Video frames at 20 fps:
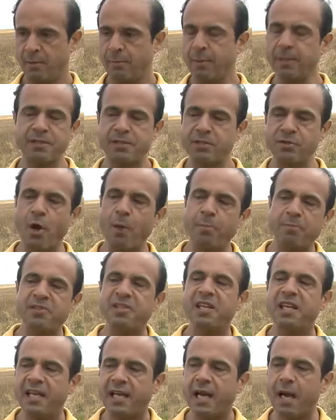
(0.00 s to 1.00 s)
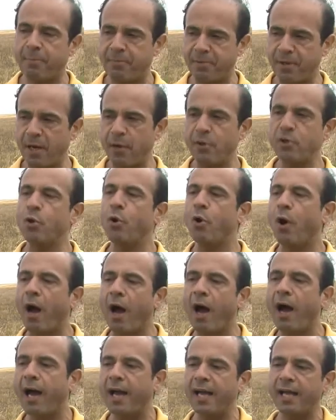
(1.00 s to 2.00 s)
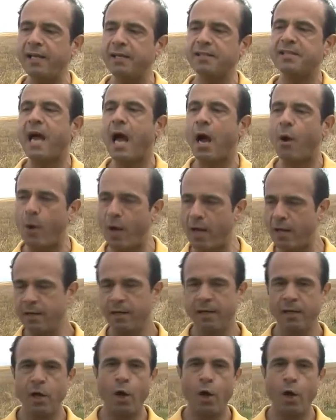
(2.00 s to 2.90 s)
But stop sitting up there in your high tower,